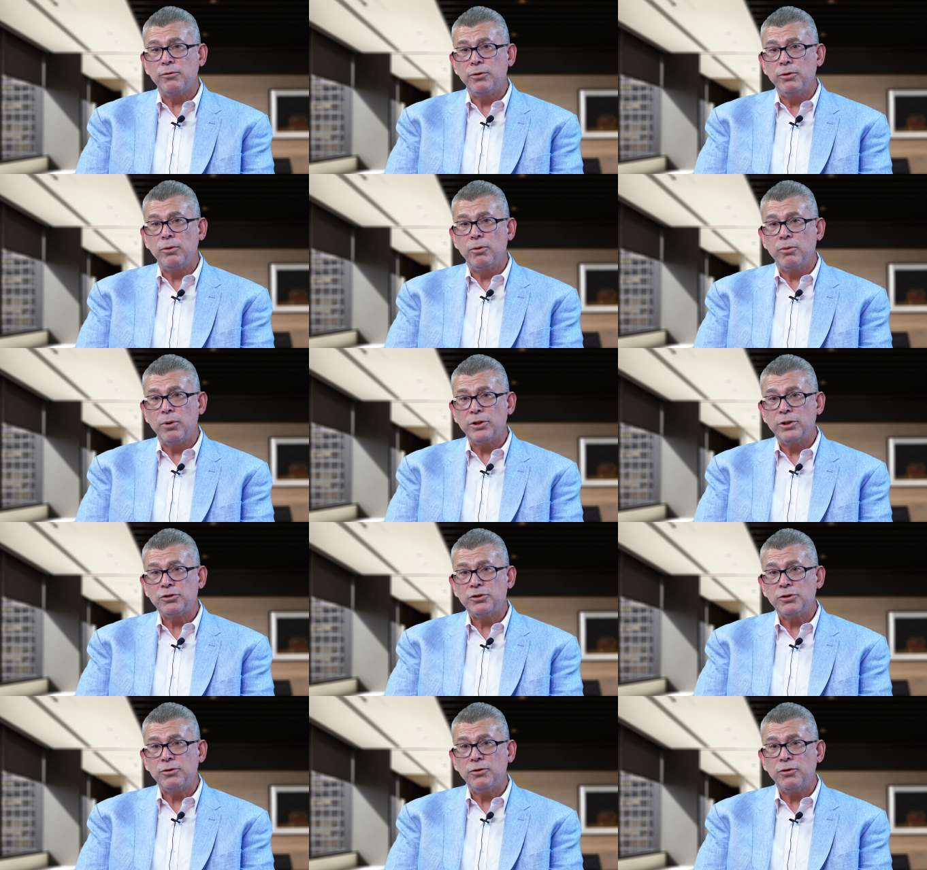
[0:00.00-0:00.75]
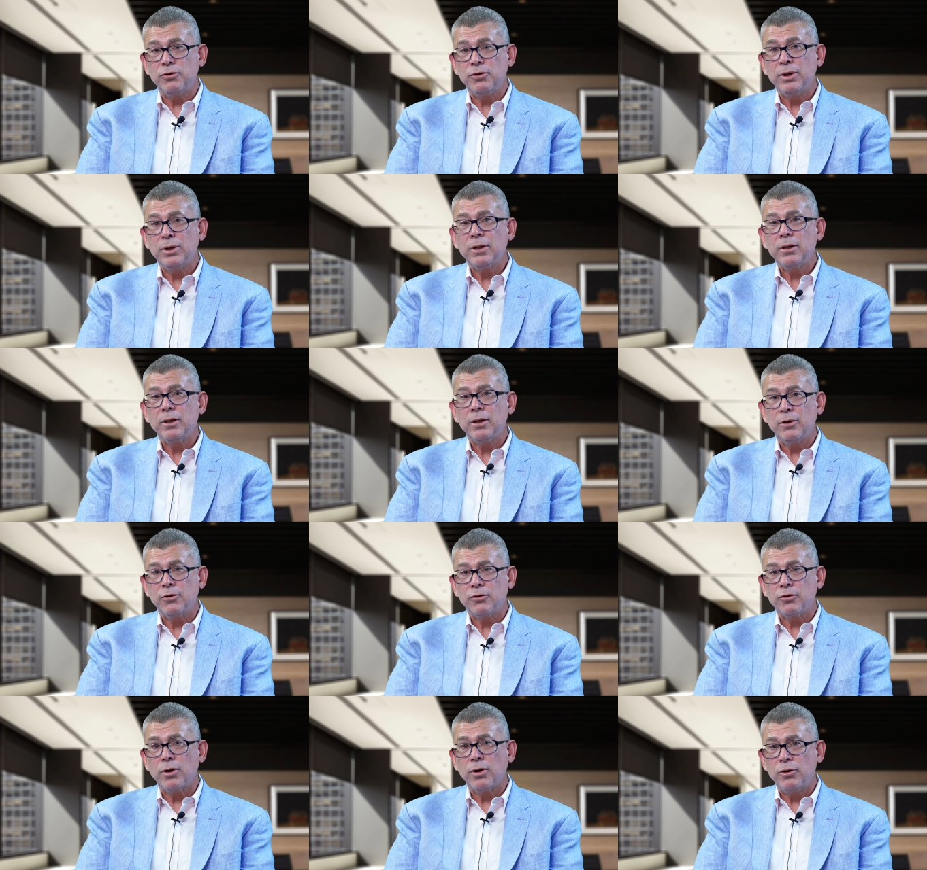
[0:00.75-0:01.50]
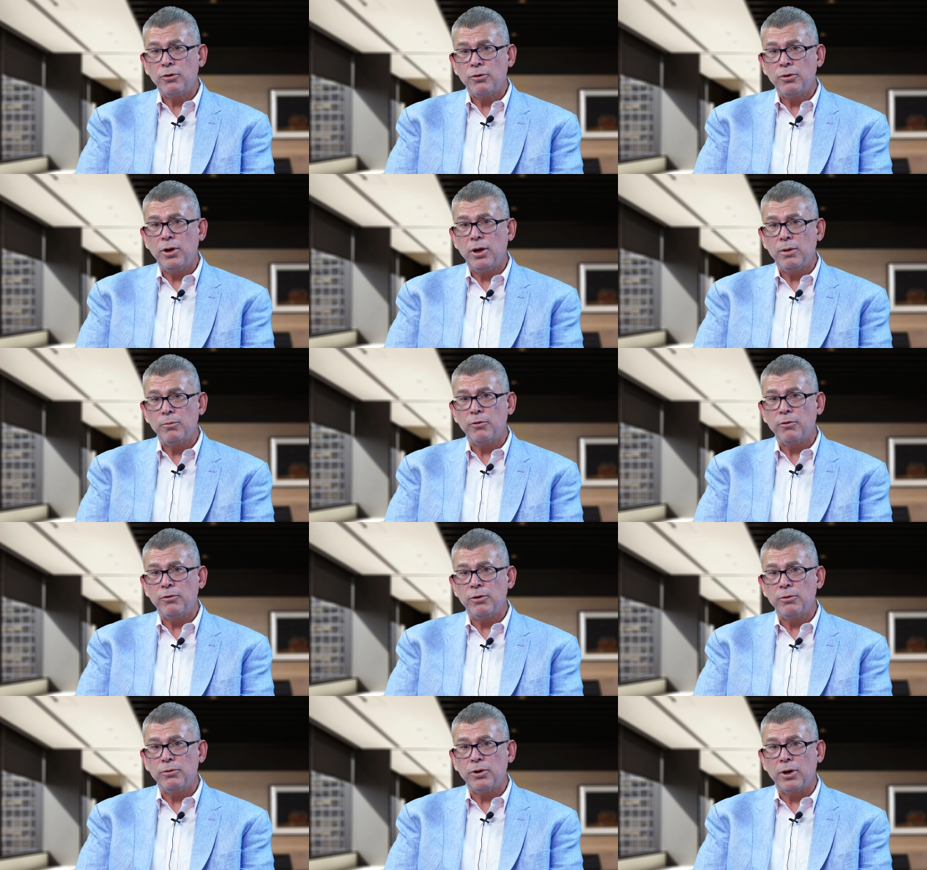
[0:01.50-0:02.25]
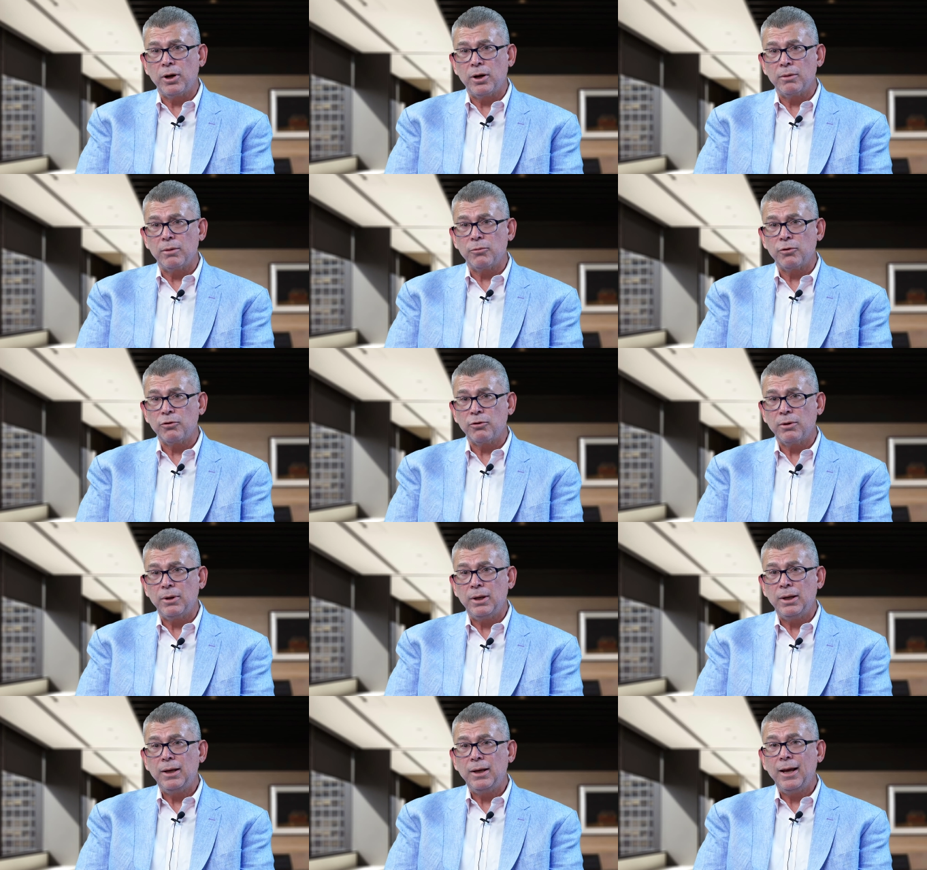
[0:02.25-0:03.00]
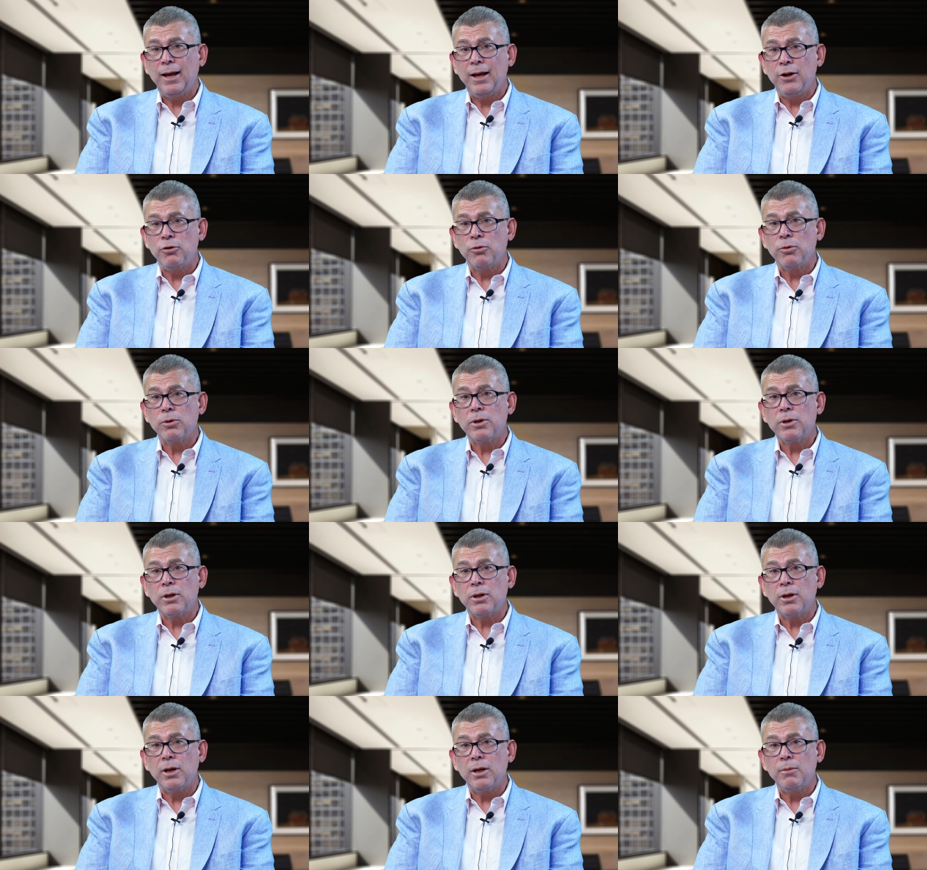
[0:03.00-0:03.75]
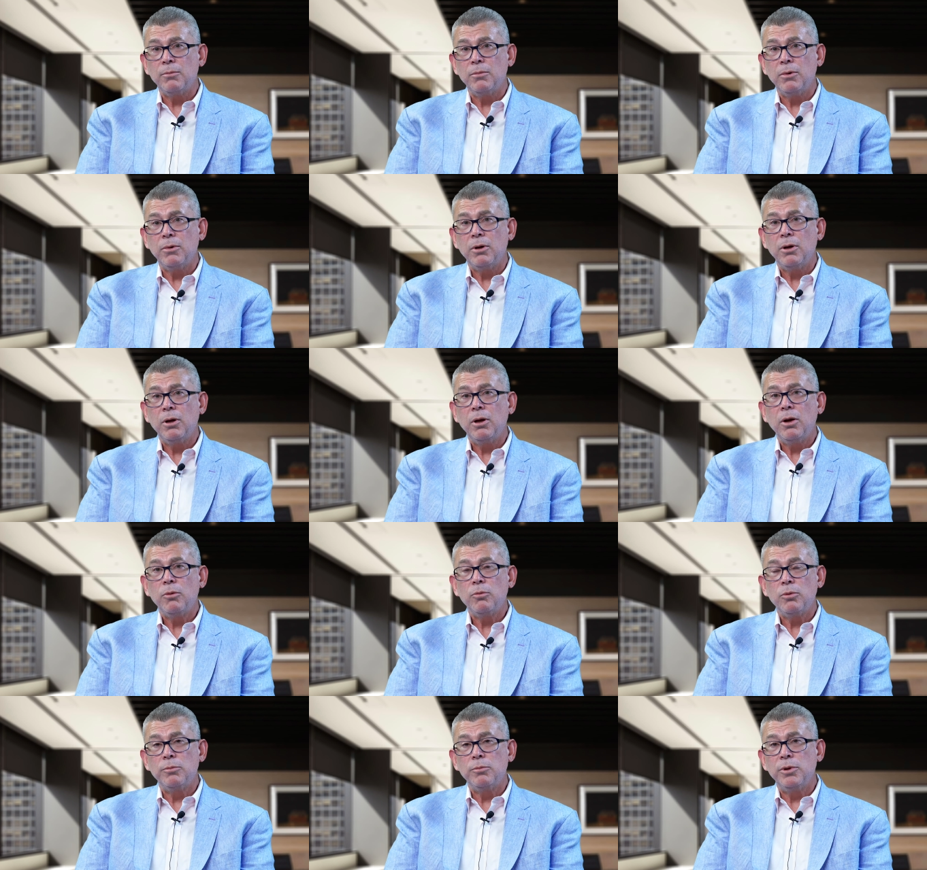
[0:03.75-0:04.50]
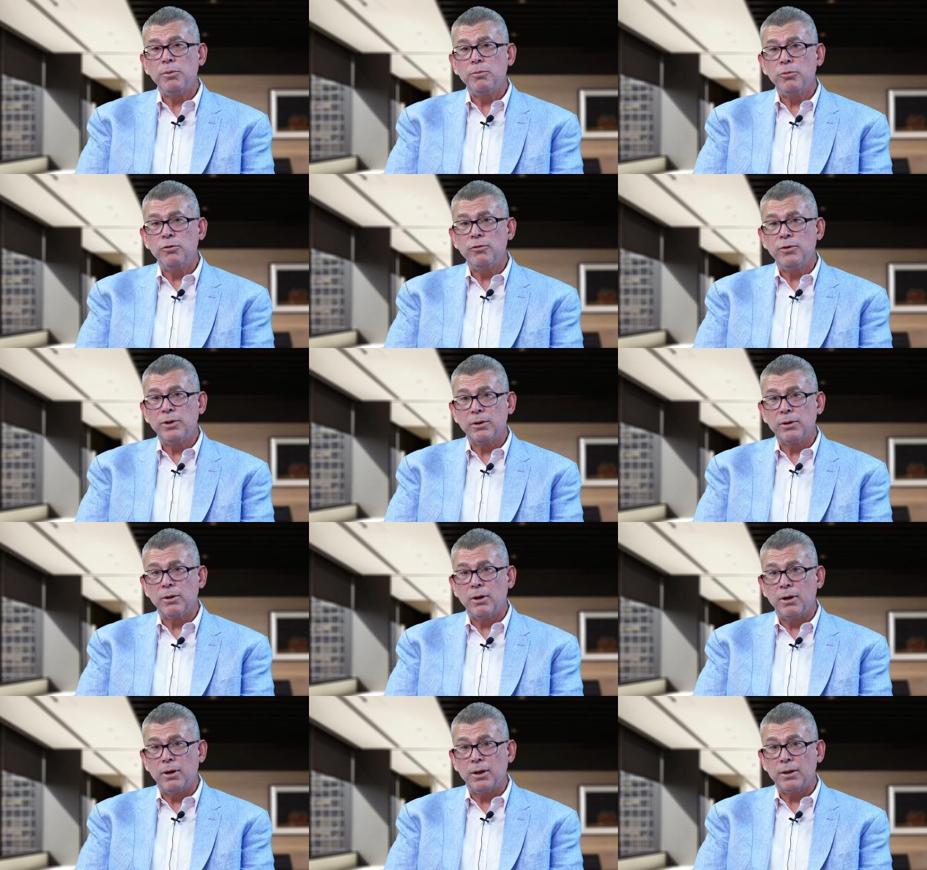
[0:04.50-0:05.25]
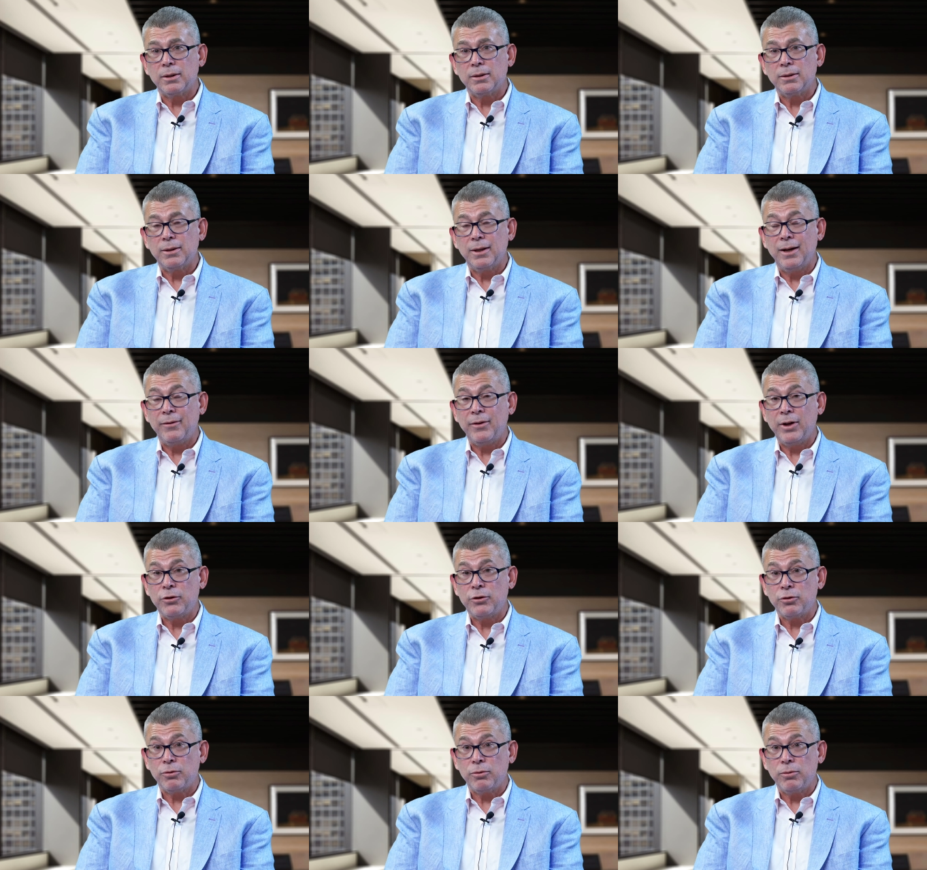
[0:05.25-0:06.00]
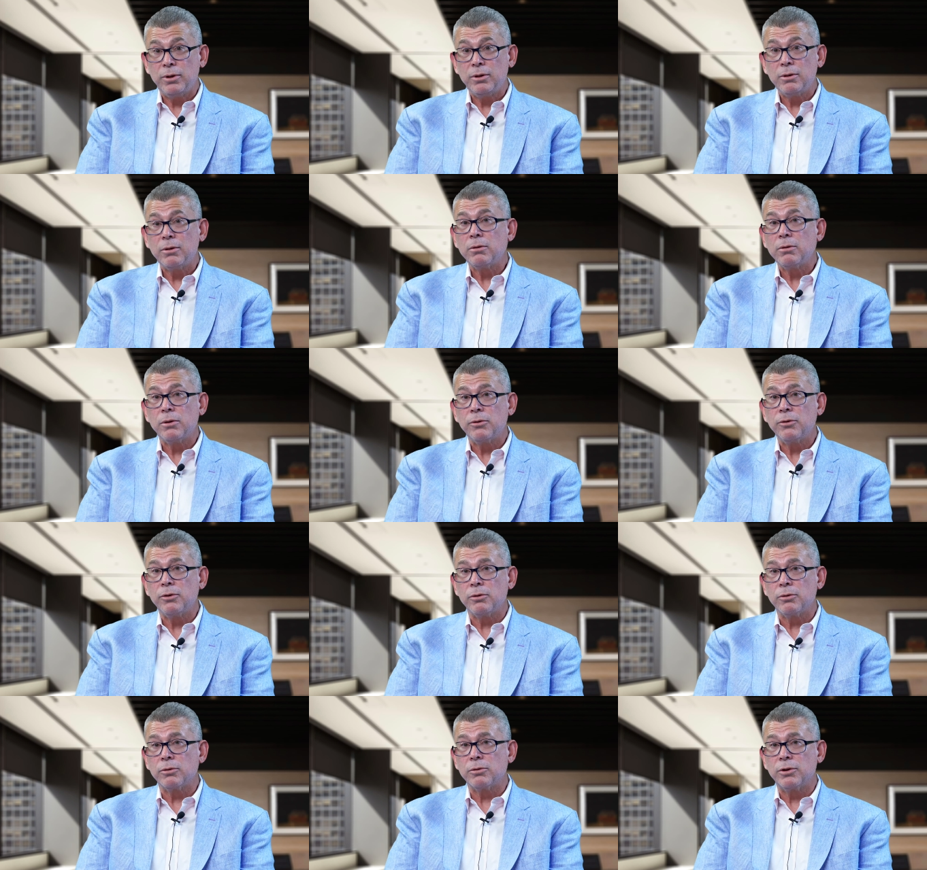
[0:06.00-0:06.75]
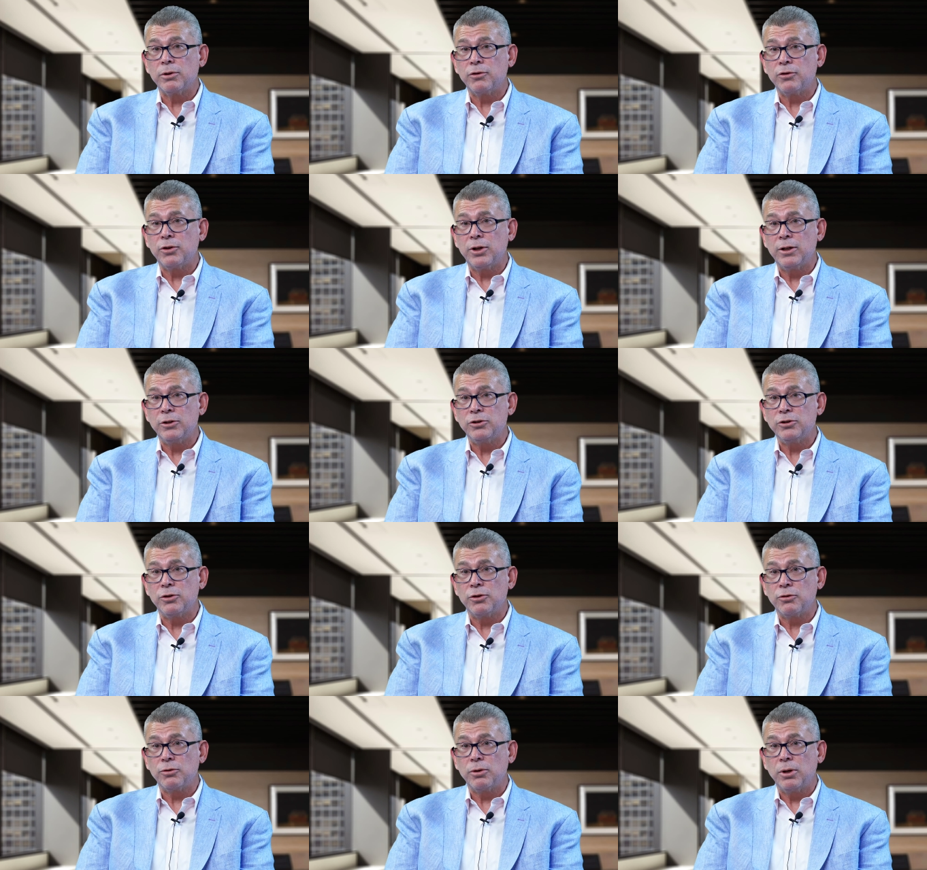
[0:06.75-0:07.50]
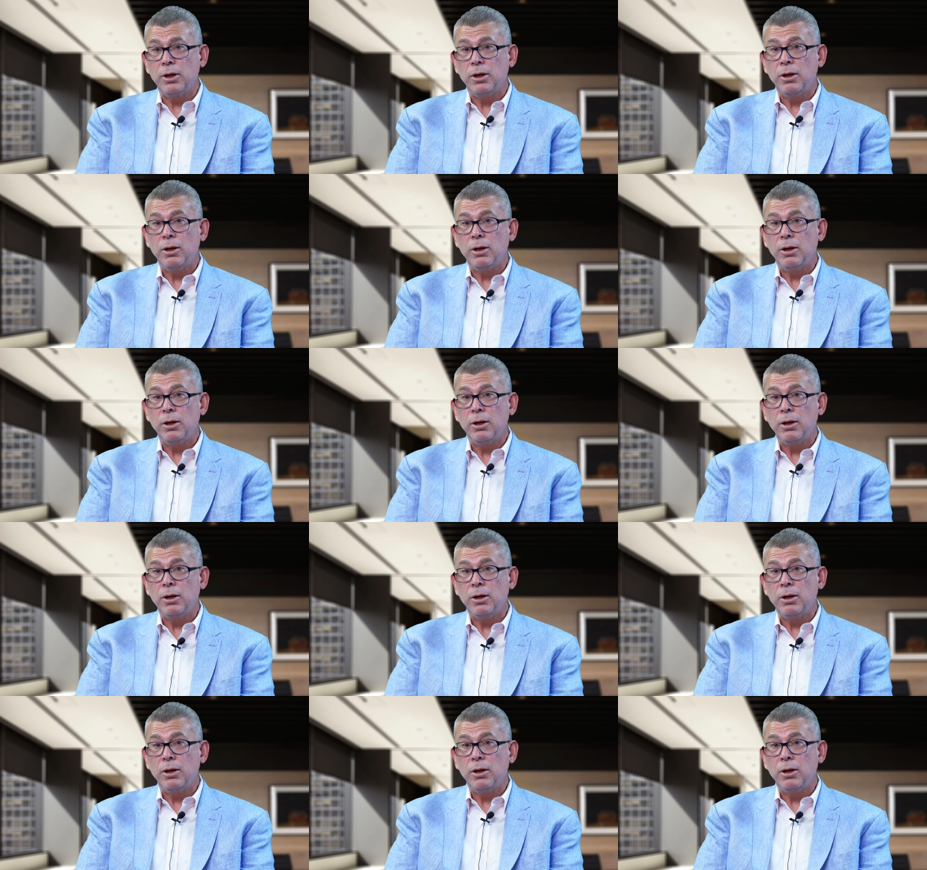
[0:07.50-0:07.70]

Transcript: a few questions and sign your name a few times, and your claim will be moving along. And that's critical in the early stages.